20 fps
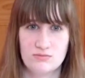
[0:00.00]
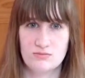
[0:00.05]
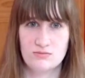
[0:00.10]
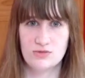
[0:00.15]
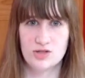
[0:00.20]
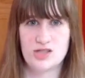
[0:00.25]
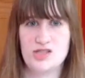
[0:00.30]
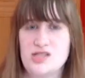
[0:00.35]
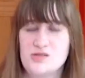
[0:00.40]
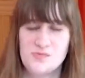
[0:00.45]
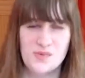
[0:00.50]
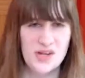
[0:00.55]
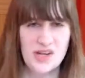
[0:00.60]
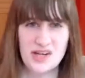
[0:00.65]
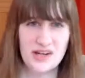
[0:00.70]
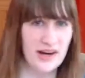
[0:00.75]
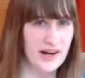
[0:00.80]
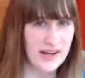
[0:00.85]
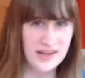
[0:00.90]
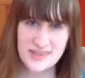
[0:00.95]
Well, he's
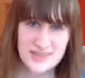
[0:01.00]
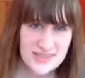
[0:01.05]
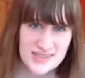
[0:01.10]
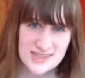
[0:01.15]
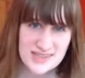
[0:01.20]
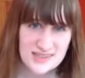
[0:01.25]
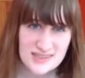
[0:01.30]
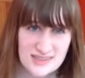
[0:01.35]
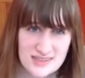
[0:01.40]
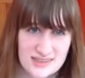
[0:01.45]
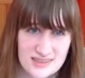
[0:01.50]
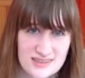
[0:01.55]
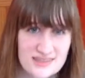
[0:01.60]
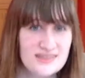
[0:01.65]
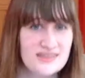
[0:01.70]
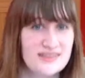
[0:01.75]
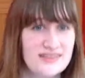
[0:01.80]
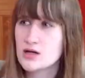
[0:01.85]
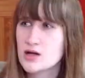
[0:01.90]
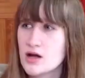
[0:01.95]
being nice.
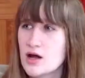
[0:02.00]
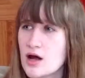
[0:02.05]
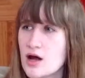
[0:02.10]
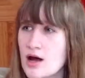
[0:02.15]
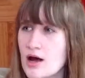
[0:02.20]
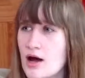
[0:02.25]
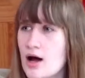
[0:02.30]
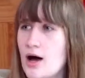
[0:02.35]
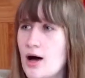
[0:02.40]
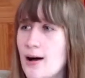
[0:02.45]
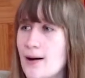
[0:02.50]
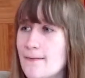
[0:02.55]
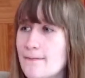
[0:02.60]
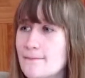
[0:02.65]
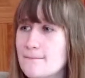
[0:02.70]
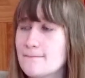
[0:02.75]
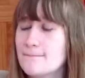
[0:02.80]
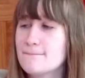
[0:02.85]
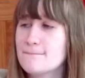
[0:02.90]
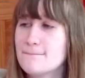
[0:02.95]

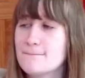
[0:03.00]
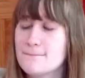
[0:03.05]
The